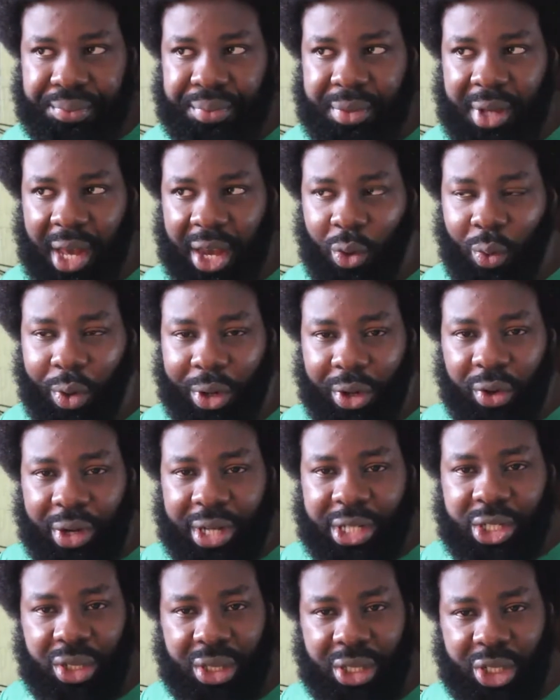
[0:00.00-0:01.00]
and you want to go
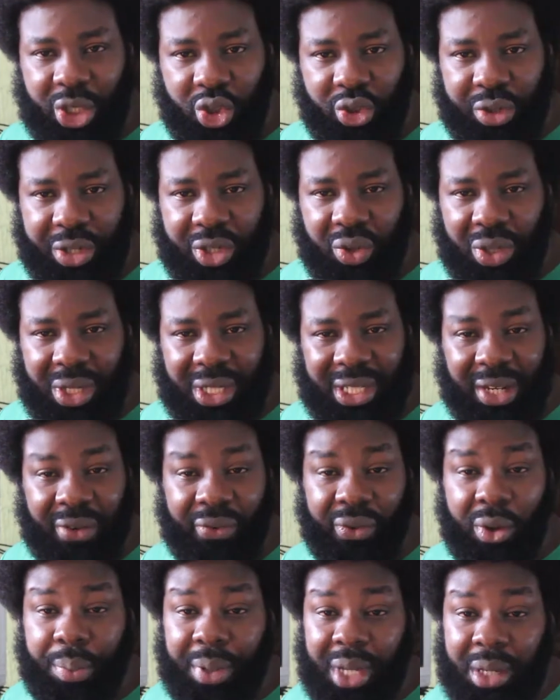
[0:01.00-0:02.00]
into the street to
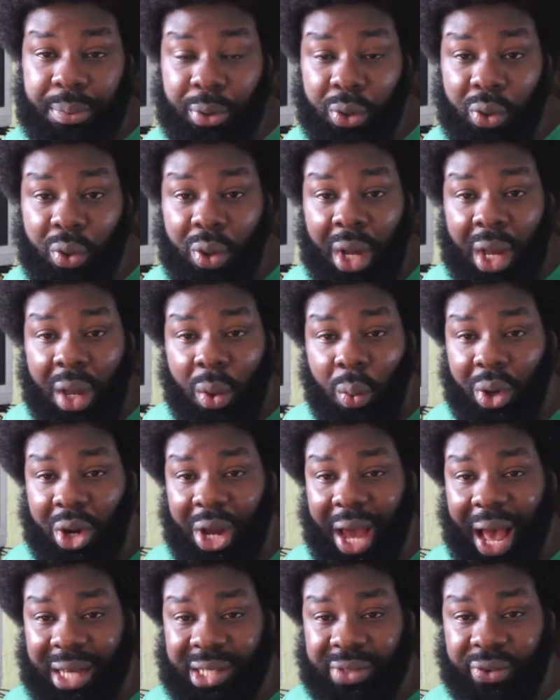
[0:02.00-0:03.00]
interview people, want
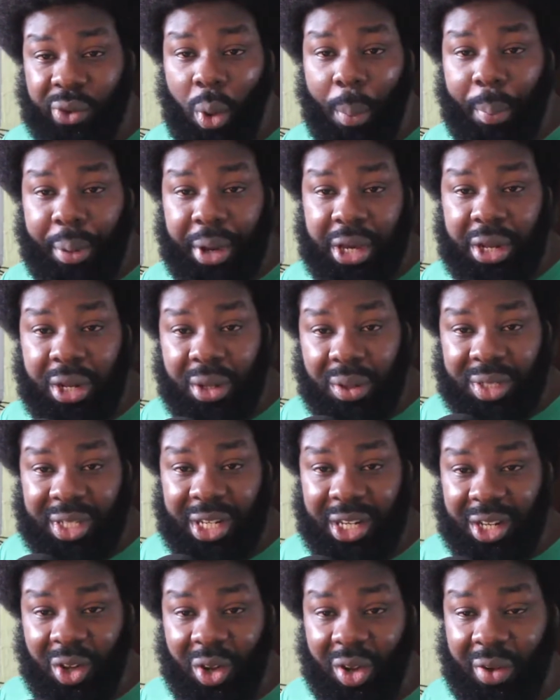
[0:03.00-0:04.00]
to ask for opinions
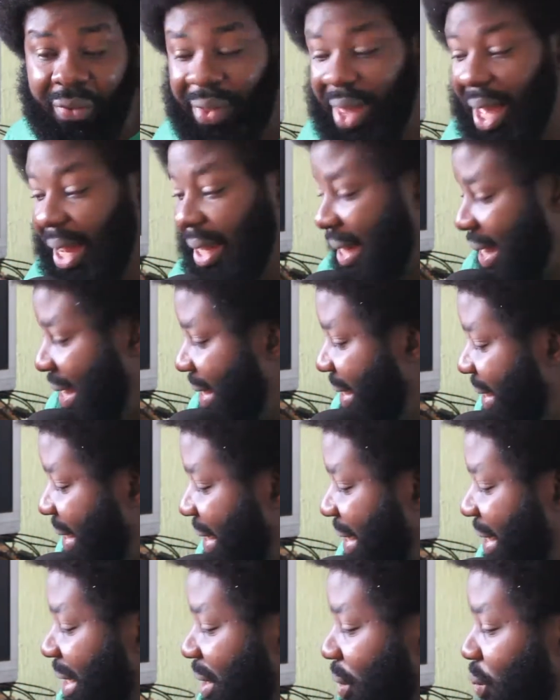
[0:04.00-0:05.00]
and all of that, then
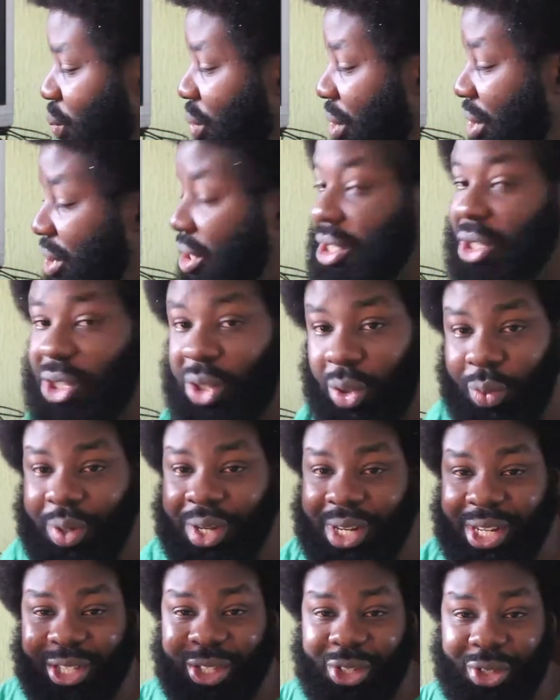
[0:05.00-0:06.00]
this is what you will
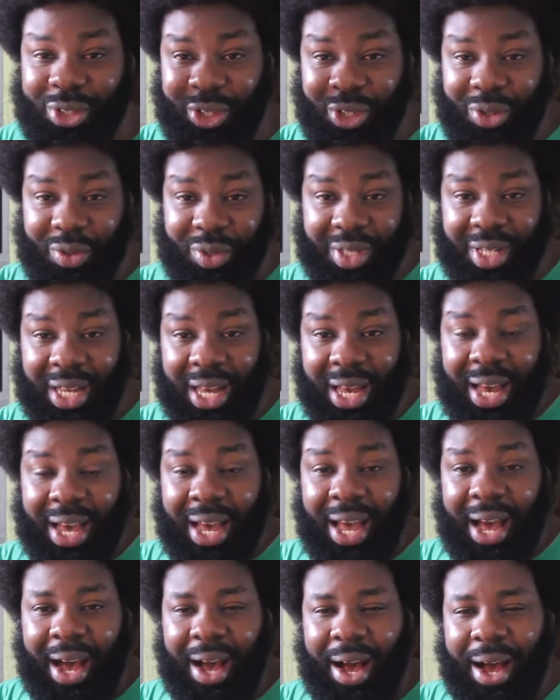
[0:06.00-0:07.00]
need to use.
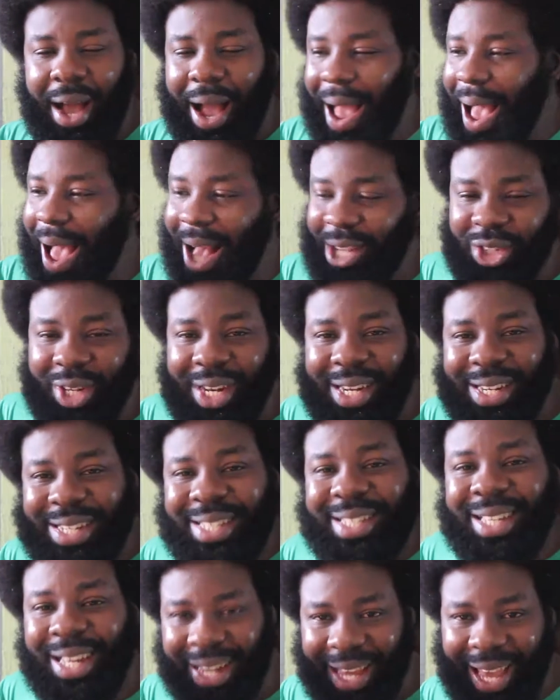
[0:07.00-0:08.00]
Actually,
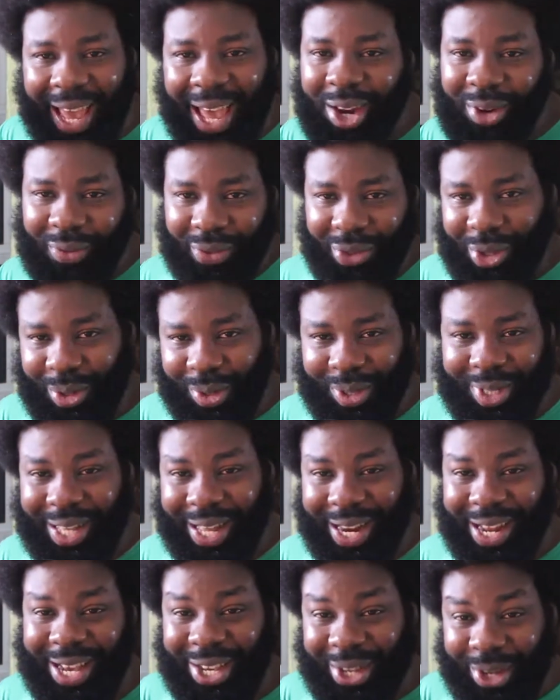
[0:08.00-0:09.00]
these are the kind of tools
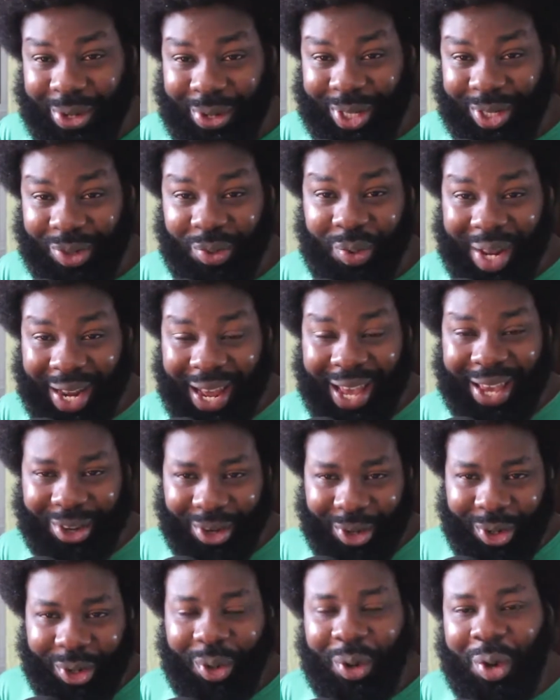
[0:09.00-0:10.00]
that I use when
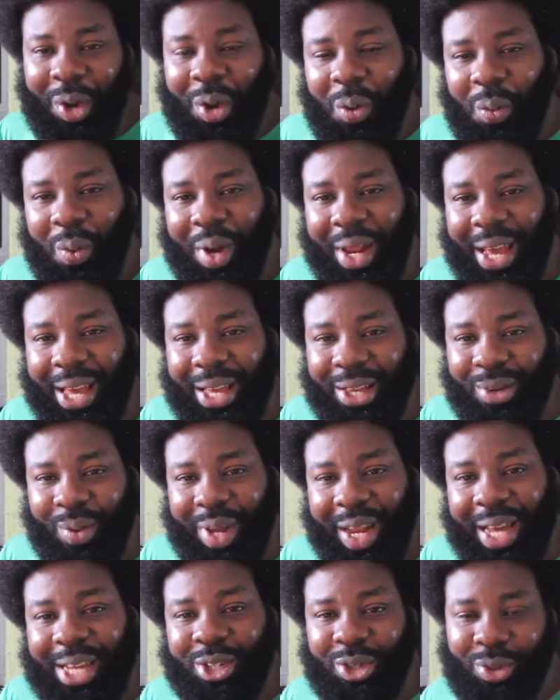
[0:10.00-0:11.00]

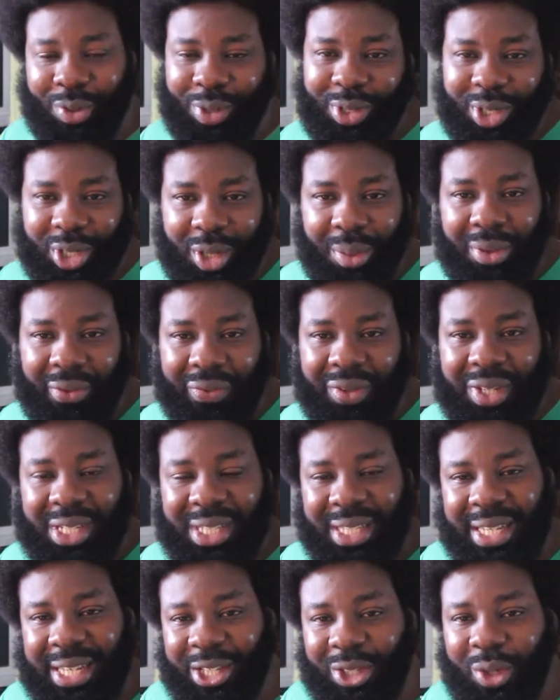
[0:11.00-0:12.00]
I do some of these
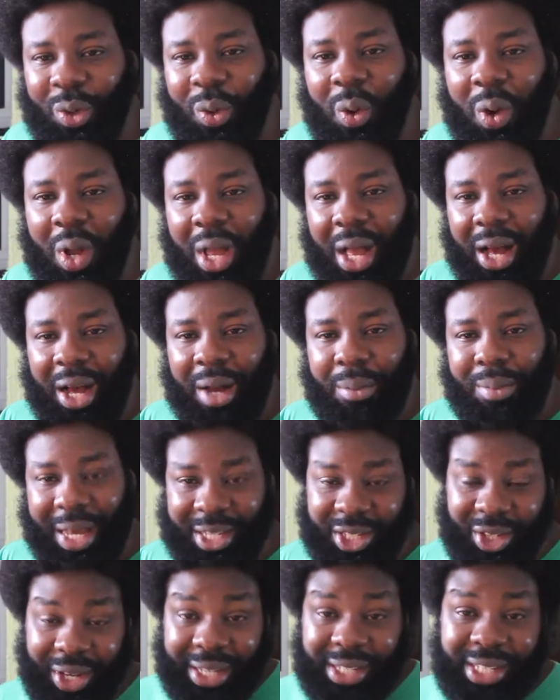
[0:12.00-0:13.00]
things. So
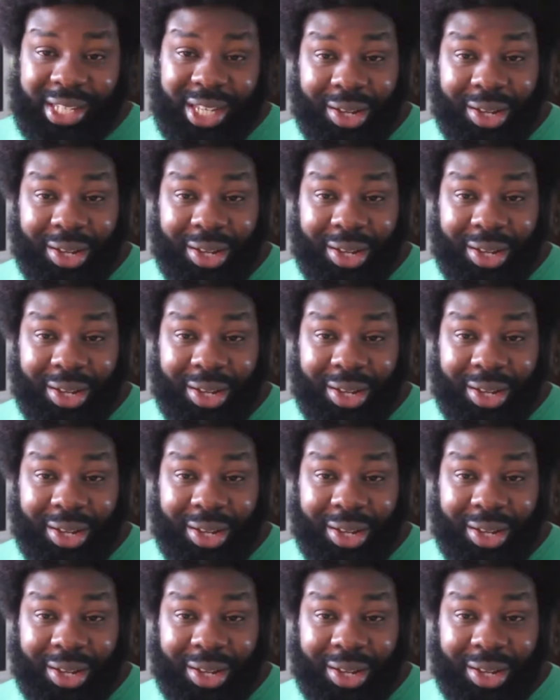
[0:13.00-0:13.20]
as you can see